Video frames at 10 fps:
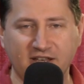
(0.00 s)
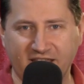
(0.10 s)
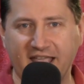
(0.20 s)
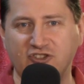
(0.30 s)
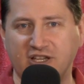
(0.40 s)

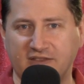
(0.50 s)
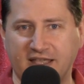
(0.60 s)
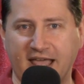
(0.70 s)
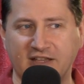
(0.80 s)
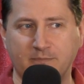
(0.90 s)
can she get the
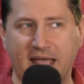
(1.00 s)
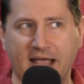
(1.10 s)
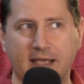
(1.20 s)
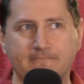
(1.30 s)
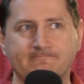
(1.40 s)
cast
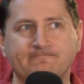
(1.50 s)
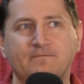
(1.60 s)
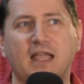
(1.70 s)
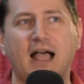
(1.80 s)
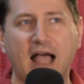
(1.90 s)
back?
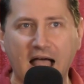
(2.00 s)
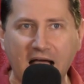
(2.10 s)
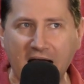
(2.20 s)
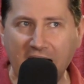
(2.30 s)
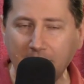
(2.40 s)

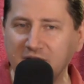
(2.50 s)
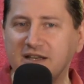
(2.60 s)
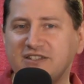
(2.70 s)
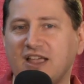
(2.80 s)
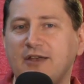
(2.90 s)
I'm going
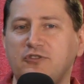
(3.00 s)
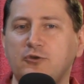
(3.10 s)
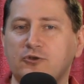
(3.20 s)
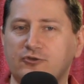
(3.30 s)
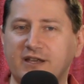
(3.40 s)
to side with
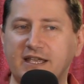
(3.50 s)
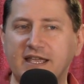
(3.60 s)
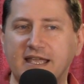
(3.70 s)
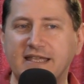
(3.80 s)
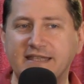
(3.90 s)
you and
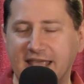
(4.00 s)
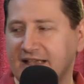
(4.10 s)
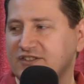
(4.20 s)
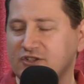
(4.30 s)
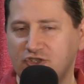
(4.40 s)
agree,
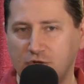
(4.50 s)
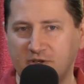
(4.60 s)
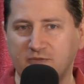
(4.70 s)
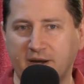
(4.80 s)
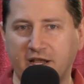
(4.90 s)
yes, there's too
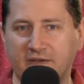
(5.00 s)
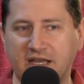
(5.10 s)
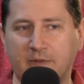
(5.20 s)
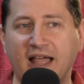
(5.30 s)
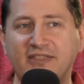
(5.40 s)
much money on the
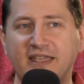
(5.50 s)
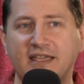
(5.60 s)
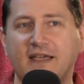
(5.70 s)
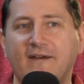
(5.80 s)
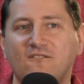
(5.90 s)
table. I think
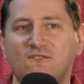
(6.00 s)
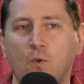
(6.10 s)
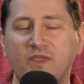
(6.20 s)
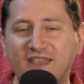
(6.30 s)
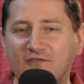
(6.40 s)

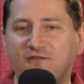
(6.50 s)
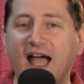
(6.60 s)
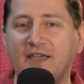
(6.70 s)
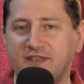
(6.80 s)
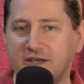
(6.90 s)
within
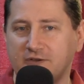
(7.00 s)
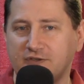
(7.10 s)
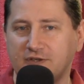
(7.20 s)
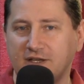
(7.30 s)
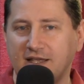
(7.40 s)
5
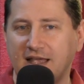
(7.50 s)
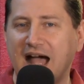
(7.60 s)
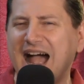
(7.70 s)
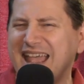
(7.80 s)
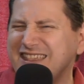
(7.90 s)
years,
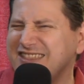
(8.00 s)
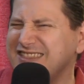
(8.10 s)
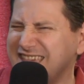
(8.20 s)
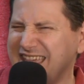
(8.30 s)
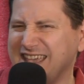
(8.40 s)

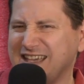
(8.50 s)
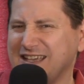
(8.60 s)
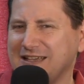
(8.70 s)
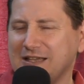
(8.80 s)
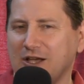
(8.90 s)

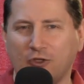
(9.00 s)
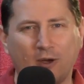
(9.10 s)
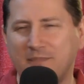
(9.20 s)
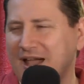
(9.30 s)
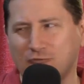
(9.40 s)
although
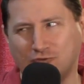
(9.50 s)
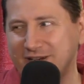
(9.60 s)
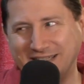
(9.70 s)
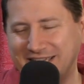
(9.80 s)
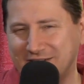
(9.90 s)
I'm not
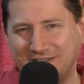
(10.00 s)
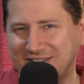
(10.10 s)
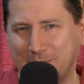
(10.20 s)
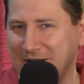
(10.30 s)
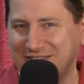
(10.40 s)
really
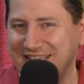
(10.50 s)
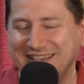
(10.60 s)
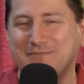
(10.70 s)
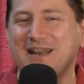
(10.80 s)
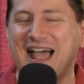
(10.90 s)
convinced about
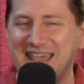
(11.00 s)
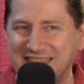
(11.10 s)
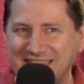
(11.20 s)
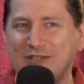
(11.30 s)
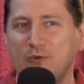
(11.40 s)
this, but I
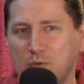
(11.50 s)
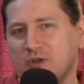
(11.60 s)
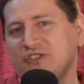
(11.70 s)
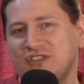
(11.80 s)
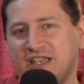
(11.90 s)
think we
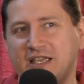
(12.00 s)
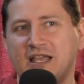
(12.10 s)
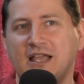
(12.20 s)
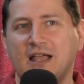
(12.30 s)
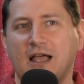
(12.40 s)
will see
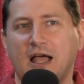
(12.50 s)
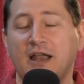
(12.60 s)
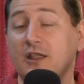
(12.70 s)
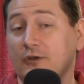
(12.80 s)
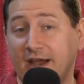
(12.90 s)

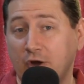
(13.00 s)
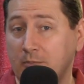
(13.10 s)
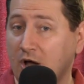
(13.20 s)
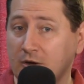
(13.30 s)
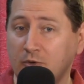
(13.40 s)
another Harry
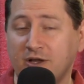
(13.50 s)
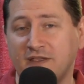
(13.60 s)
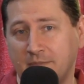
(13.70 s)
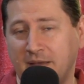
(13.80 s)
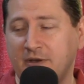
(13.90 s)
Potter book
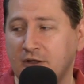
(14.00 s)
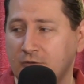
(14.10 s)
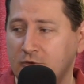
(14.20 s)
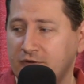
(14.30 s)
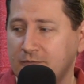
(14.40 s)
and then maybe
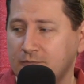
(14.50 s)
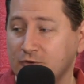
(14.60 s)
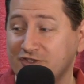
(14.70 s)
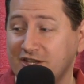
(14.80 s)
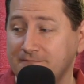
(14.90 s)
another movie.
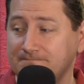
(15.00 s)
We'll see.